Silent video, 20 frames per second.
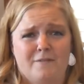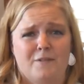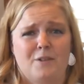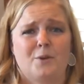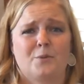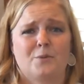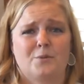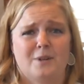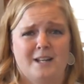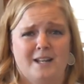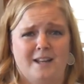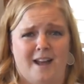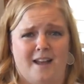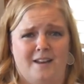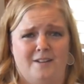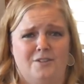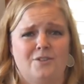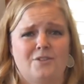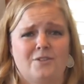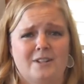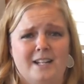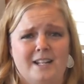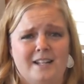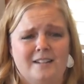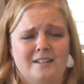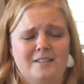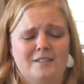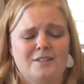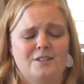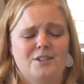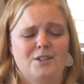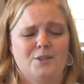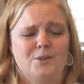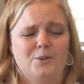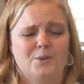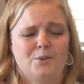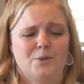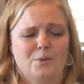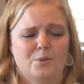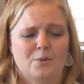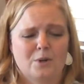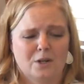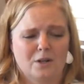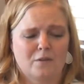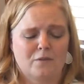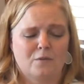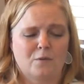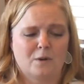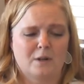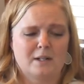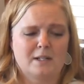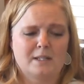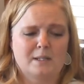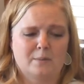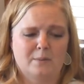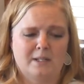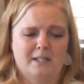of the re-entry to the workforce,